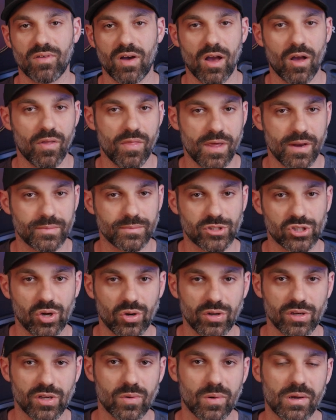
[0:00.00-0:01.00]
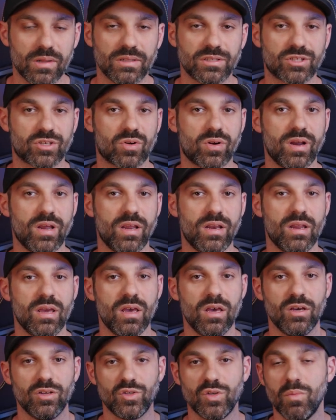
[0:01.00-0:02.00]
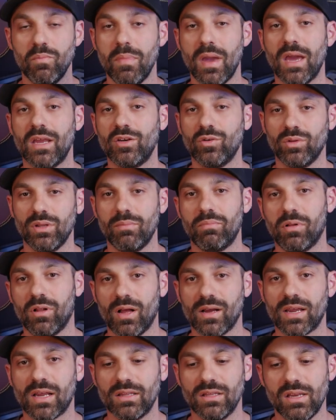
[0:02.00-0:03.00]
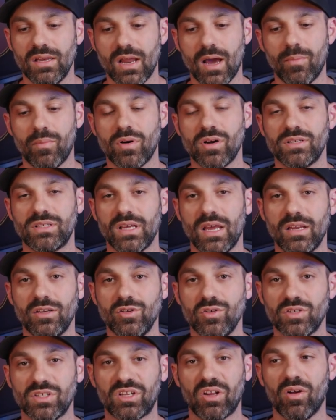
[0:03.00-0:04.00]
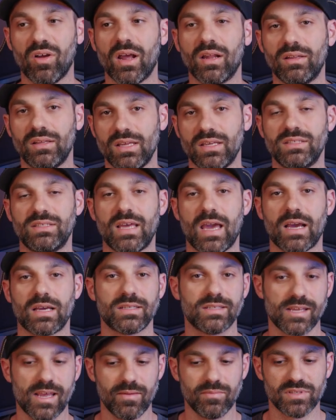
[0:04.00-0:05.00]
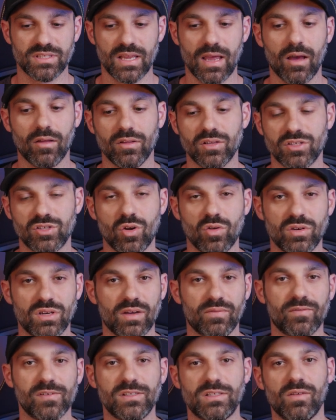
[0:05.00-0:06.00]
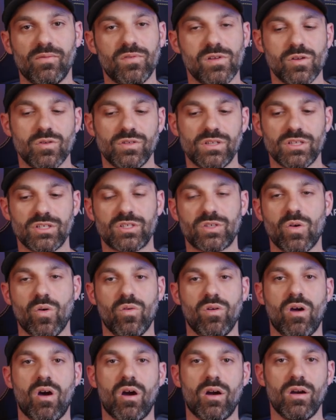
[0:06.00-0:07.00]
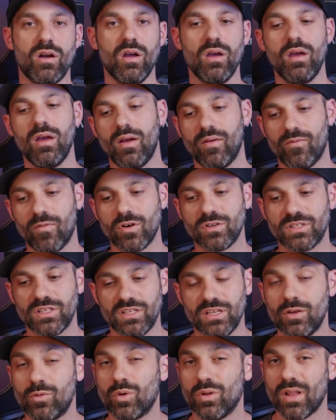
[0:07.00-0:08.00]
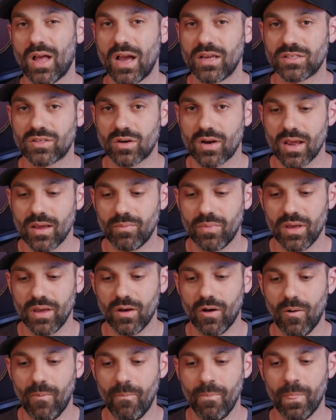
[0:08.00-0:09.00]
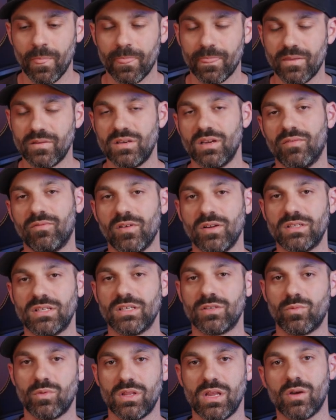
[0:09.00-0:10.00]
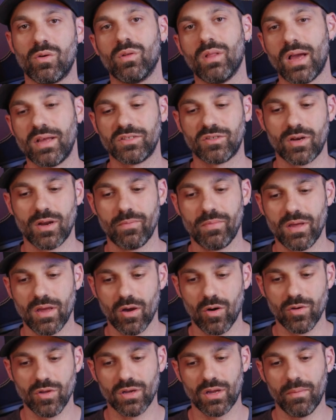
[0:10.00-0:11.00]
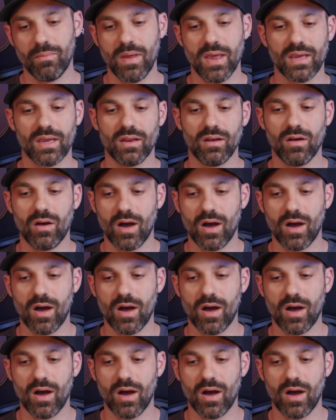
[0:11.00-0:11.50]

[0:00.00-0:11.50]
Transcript: file that I'm showing you on the screen to manually plug in the numbers and you still get the exact same sound. There's no difference if you're using Sonar versus Equalizer APO. The difference is with Equalizer APO, you can make it